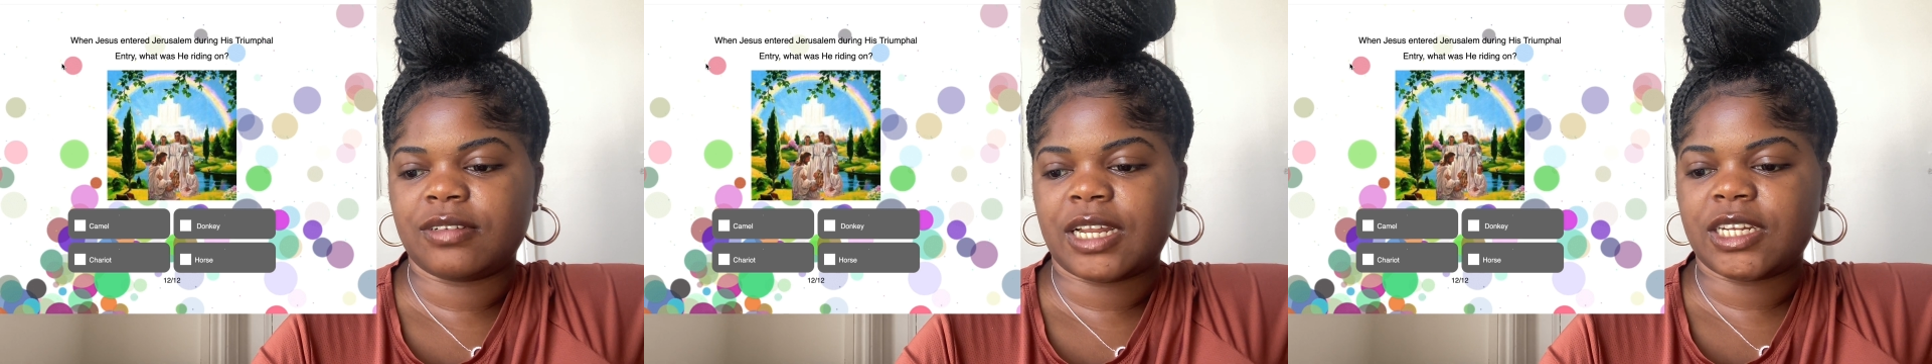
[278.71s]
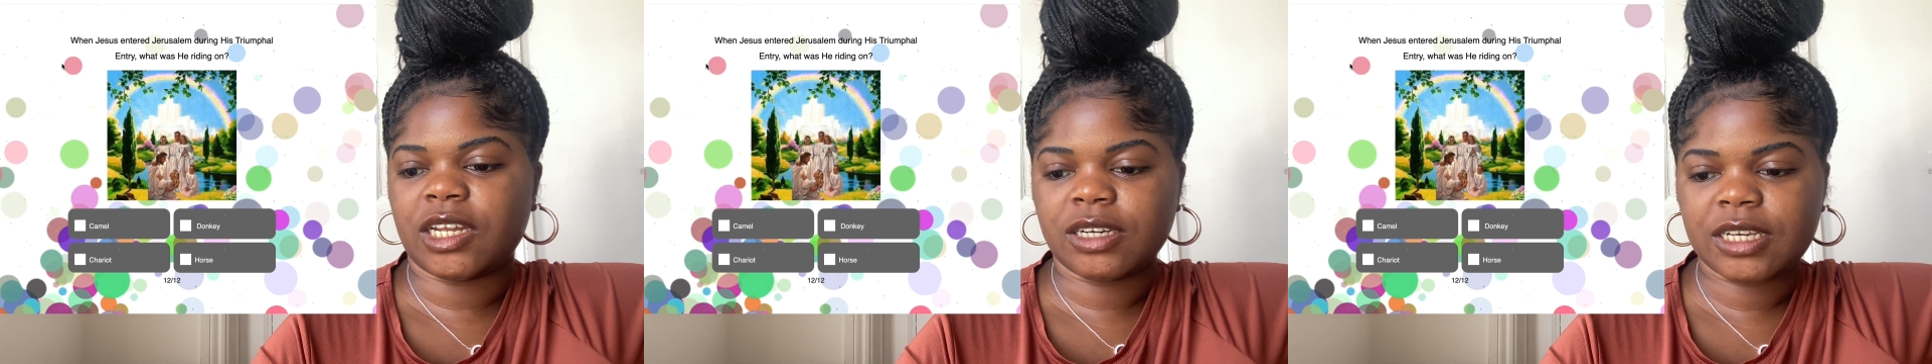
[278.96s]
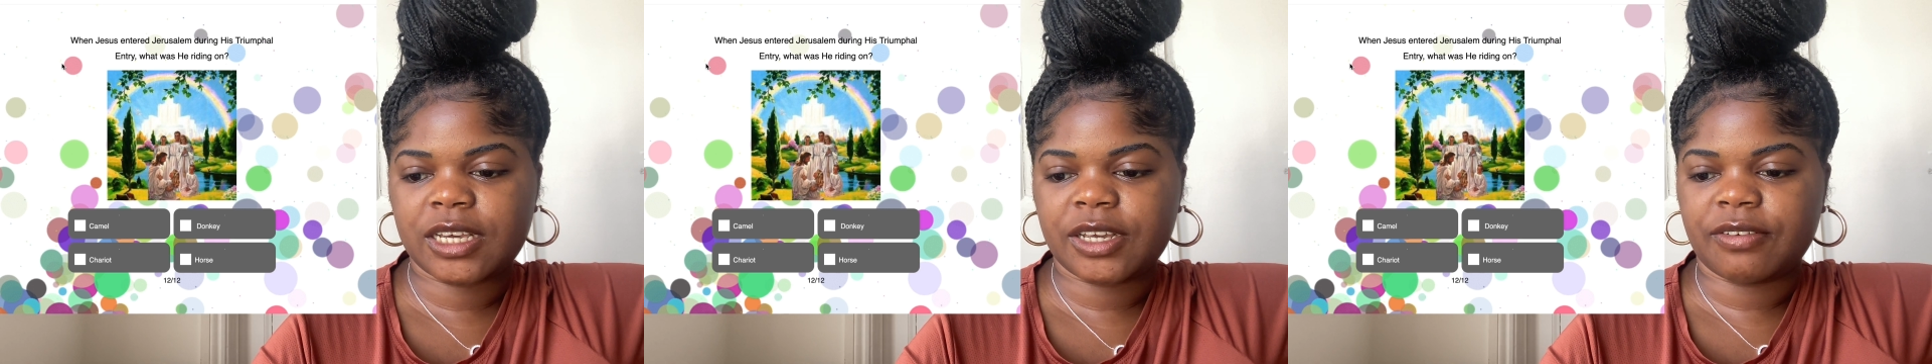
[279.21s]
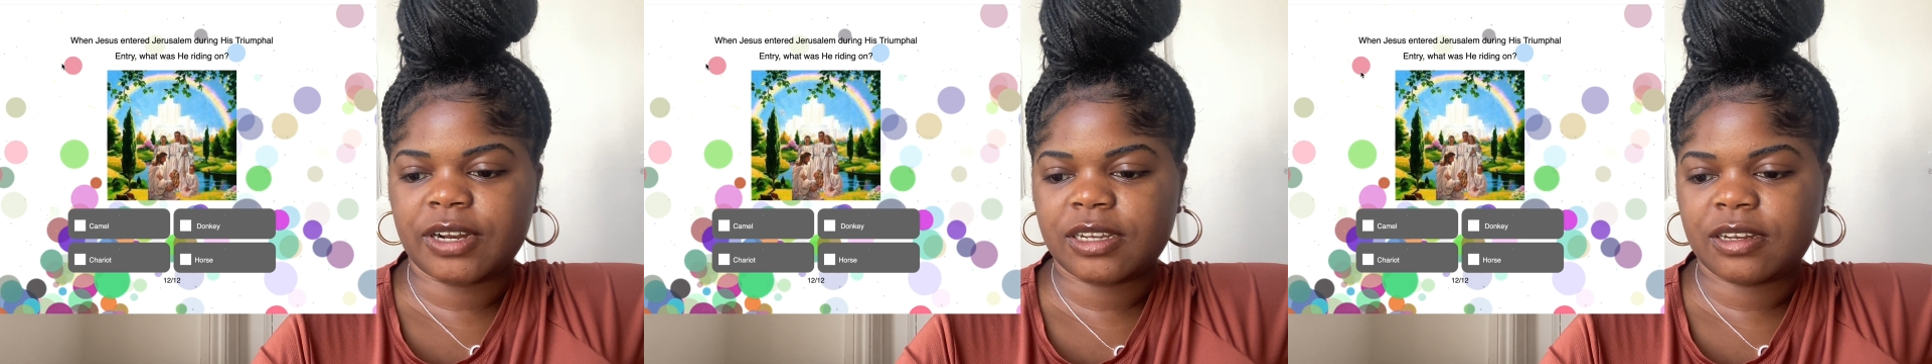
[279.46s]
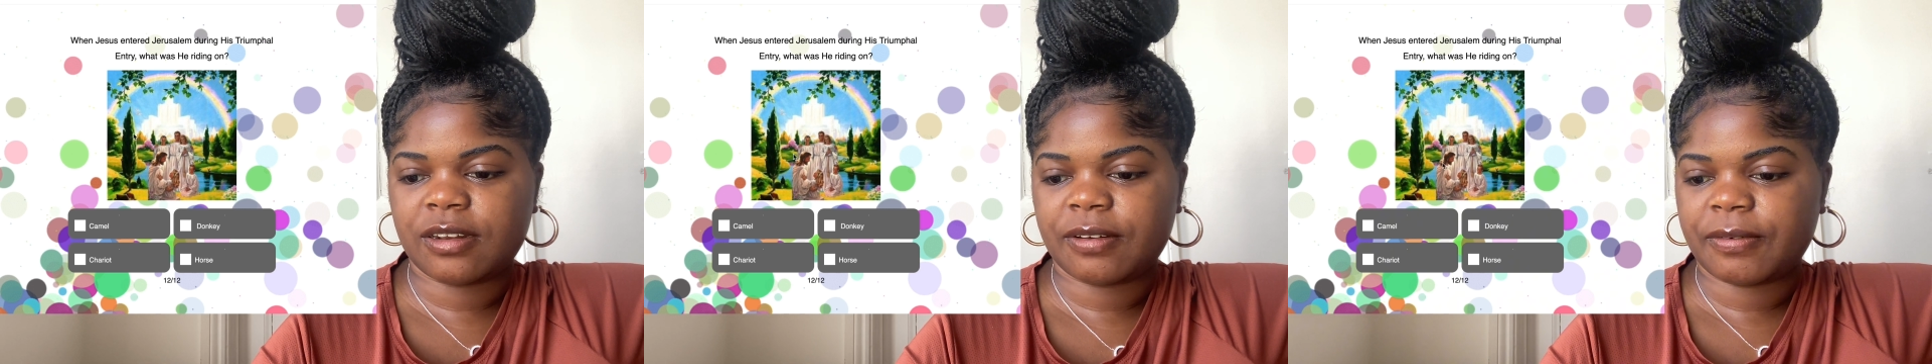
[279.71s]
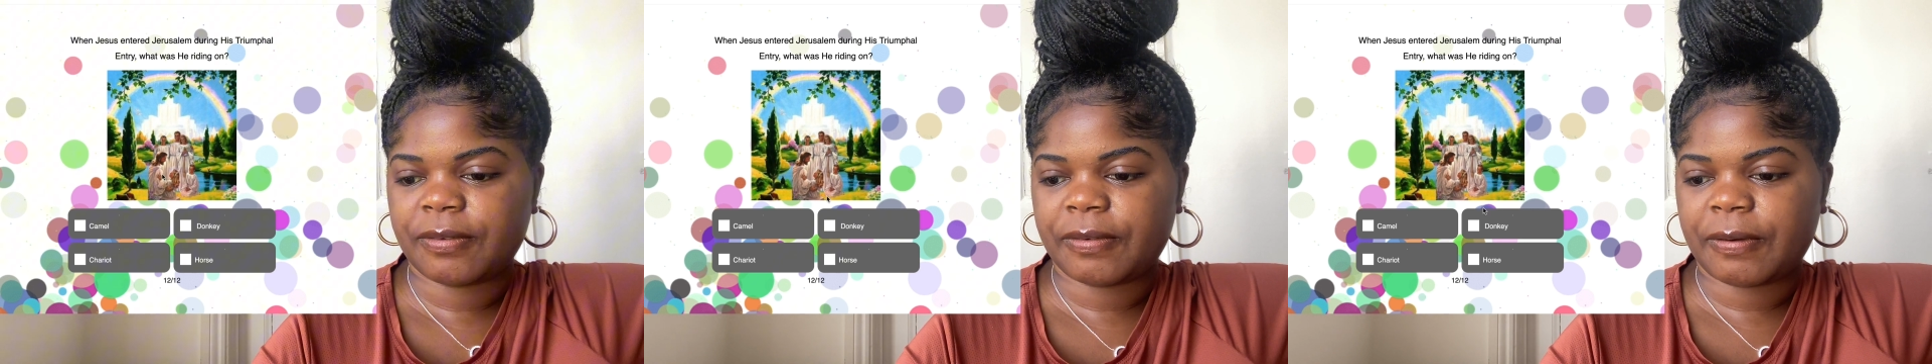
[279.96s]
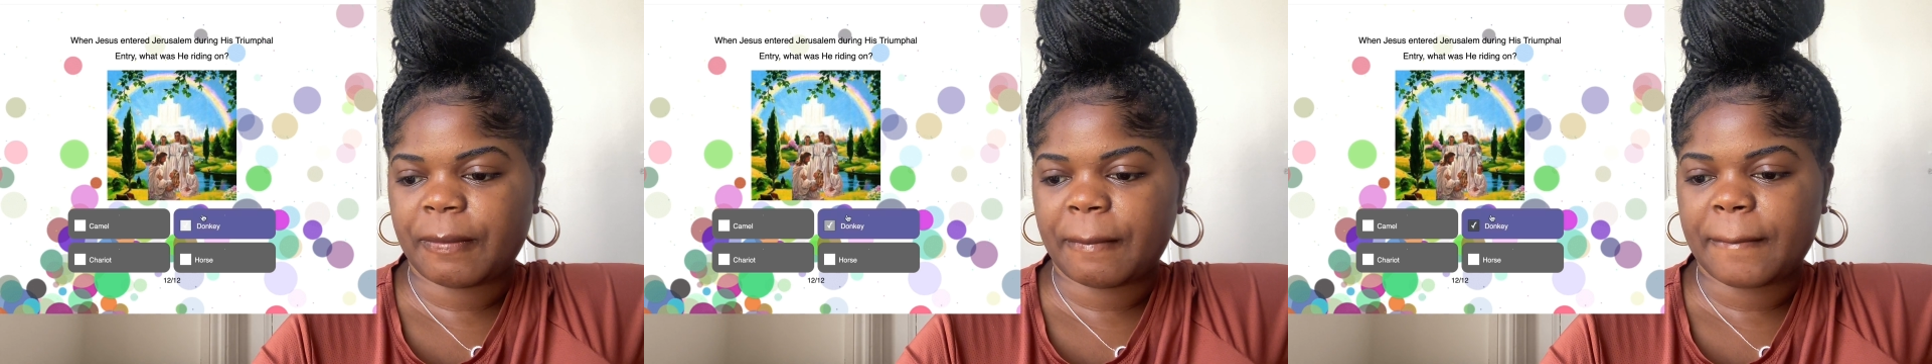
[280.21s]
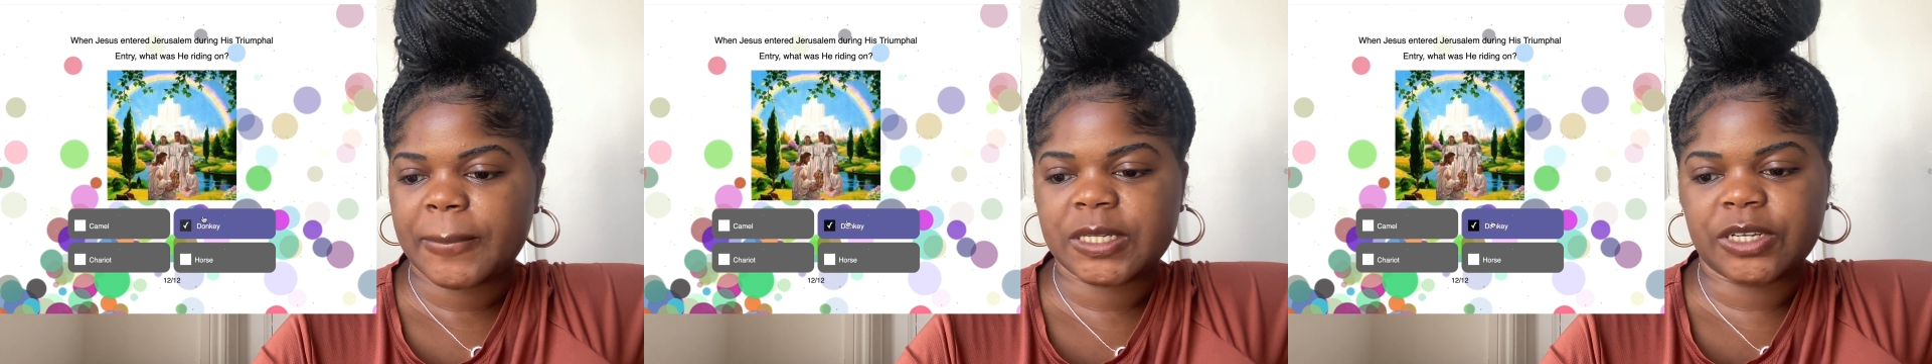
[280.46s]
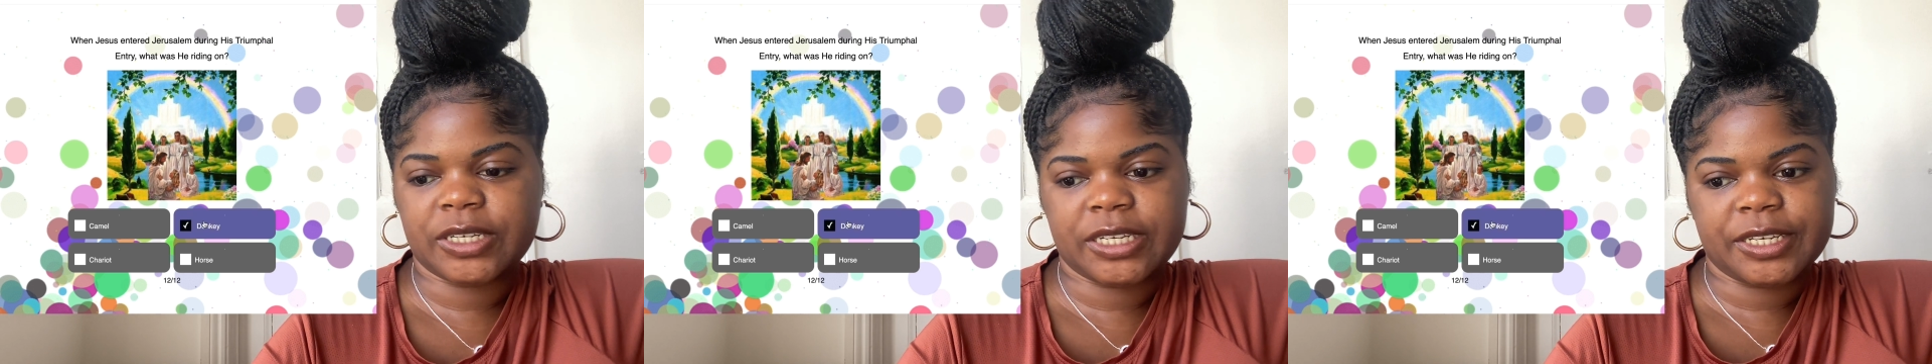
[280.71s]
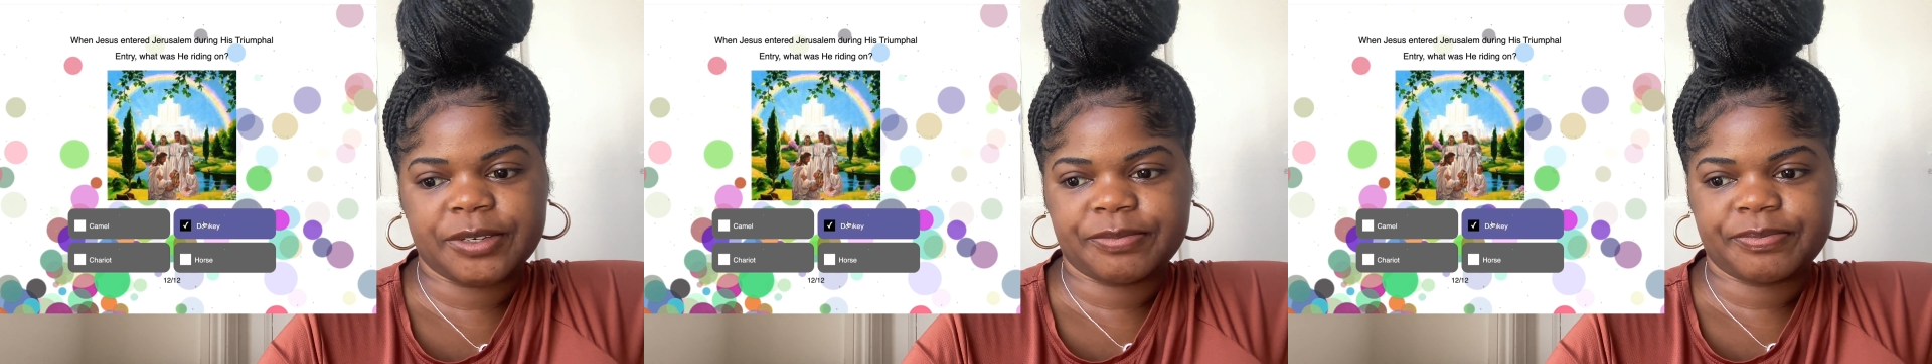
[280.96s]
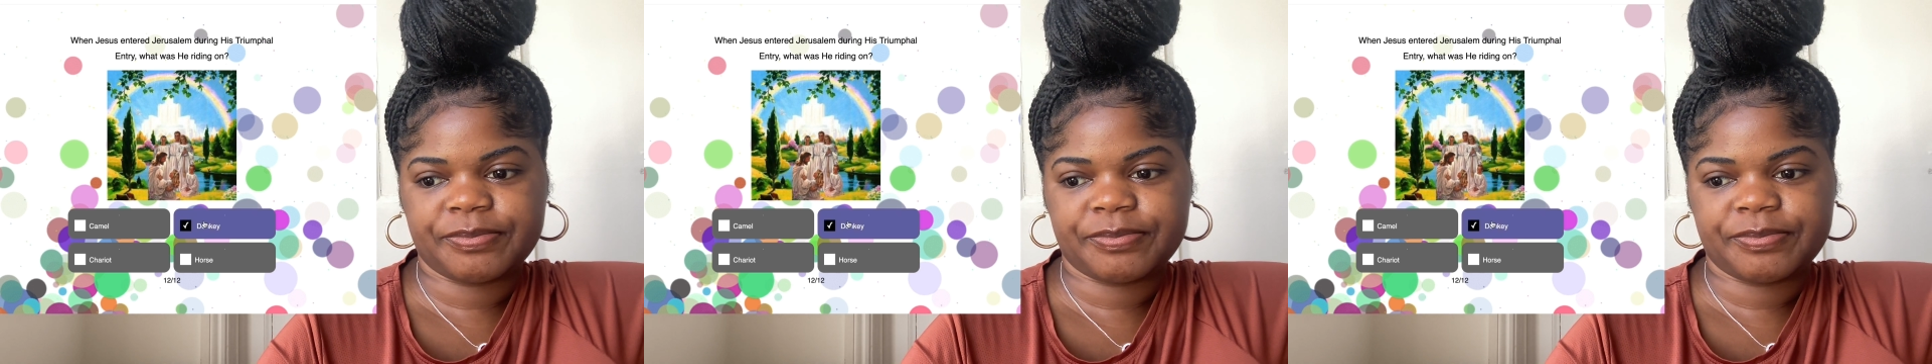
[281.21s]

A donkey, right? Donkey.